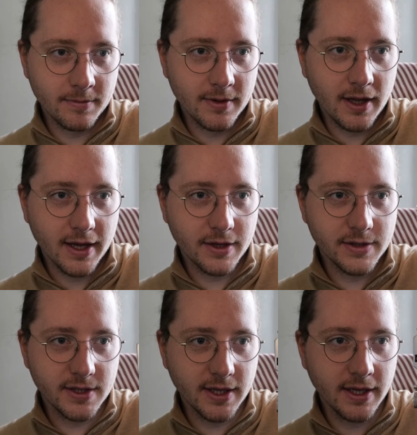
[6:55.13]
like you
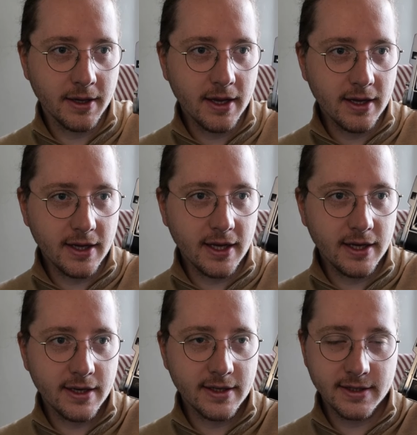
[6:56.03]
see,
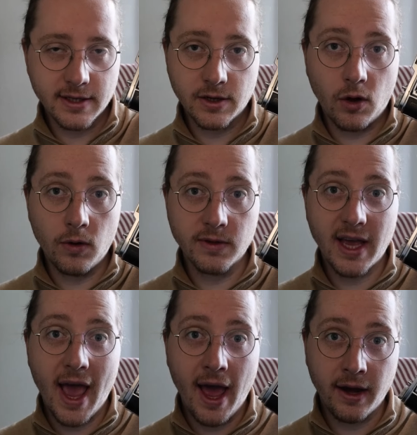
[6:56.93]
it is an old
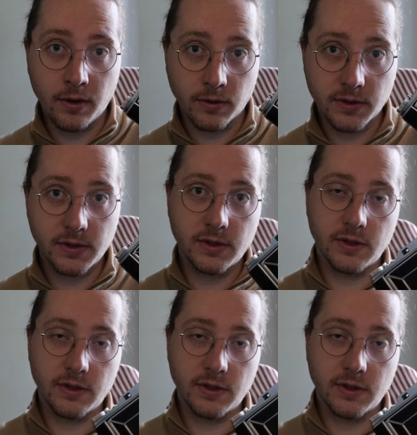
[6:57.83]
Adox.